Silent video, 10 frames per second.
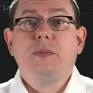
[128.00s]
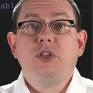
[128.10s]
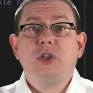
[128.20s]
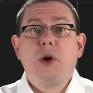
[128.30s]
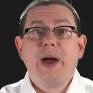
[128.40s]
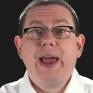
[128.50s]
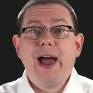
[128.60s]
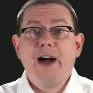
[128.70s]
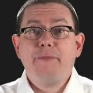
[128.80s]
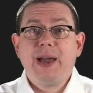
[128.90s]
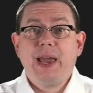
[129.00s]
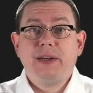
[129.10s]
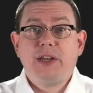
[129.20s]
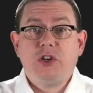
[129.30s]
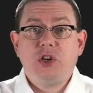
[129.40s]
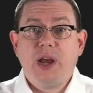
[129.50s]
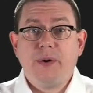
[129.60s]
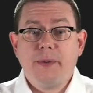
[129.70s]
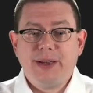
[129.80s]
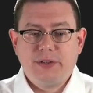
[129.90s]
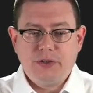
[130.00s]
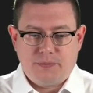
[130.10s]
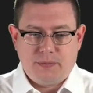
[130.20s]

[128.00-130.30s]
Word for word: So now I have my annotation error message.